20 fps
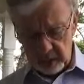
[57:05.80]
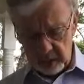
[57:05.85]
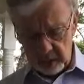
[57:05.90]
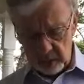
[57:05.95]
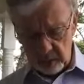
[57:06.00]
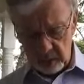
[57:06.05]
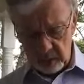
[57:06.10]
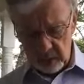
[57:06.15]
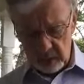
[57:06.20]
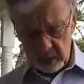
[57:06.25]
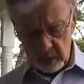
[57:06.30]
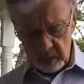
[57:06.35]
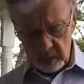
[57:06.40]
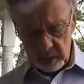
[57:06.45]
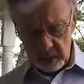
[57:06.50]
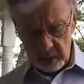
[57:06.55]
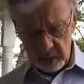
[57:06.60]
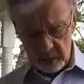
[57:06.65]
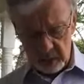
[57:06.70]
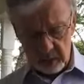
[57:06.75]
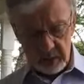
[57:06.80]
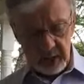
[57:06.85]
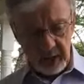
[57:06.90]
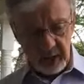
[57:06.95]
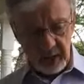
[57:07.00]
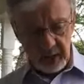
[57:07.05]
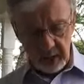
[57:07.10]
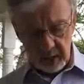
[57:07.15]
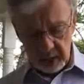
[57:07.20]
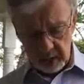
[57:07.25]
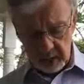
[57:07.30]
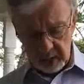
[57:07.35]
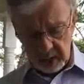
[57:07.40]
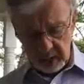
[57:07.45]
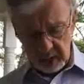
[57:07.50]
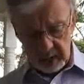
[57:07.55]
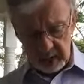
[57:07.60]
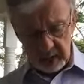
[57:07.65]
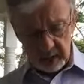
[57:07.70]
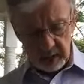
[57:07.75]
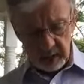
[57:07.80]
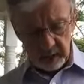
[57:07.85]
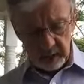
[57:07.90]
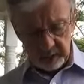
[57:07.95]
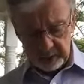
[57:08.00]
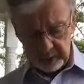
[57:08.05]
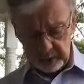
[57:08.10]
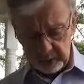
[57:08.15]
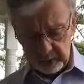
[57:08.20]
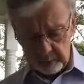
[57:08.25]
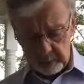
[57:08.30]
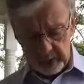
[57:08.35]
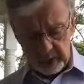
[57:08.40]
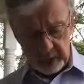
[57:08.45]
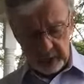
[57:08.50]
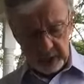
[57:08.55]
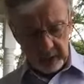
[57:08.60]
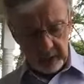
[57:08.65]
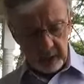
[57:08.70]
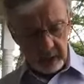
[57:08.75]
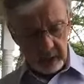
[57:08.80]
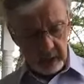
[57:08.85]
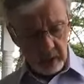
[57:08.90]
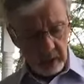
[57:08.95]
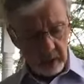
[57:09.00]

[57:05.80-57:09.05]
to to take and eat, this is my